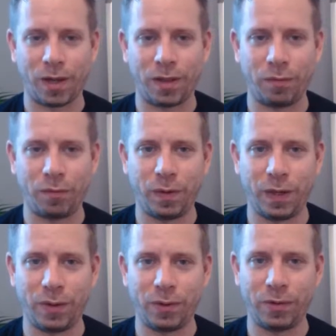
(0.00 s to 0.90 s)
and then
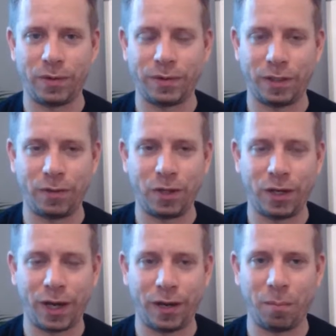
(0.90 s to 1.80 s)
see if you
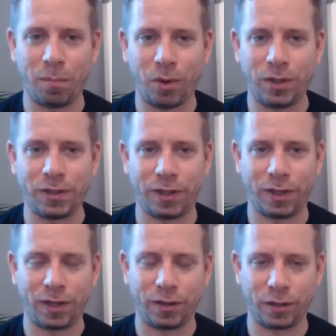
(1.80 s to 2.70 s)
can kind of
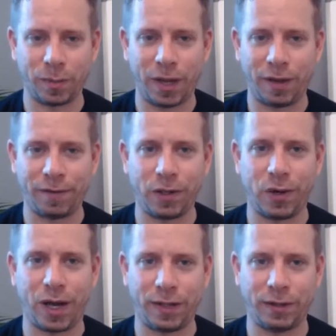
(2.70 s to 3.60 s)
monitor just by having
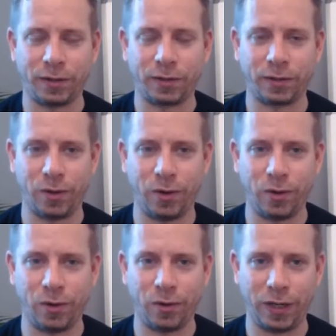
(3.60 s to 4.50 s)
your hands
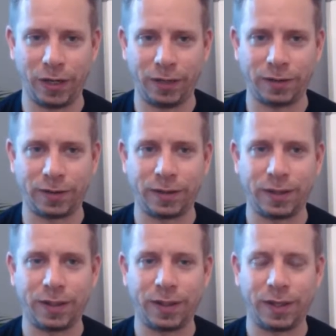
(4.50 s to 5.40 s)
on your knees.
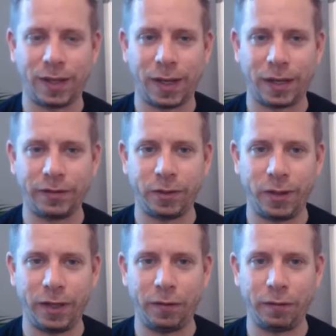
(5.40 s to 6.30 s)
As
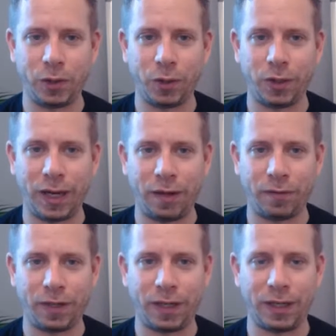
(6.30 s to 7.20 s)
you lift your
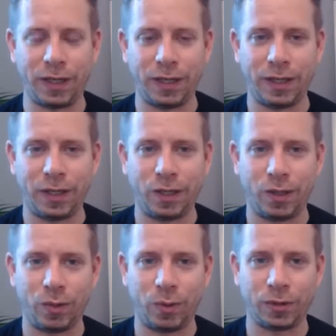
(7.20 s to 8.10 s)
left knee,
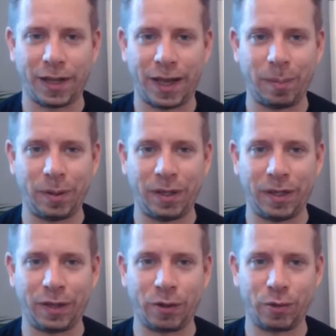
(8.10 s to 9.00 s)
what's
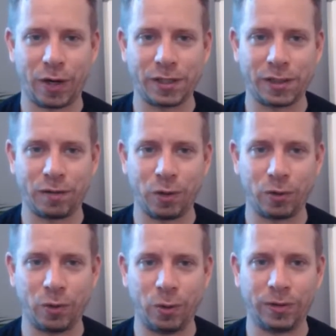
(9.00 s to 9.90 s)
happening in the rest of
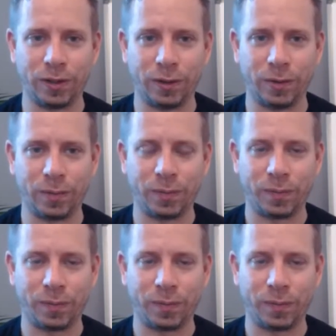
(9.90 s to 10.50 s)
your torso?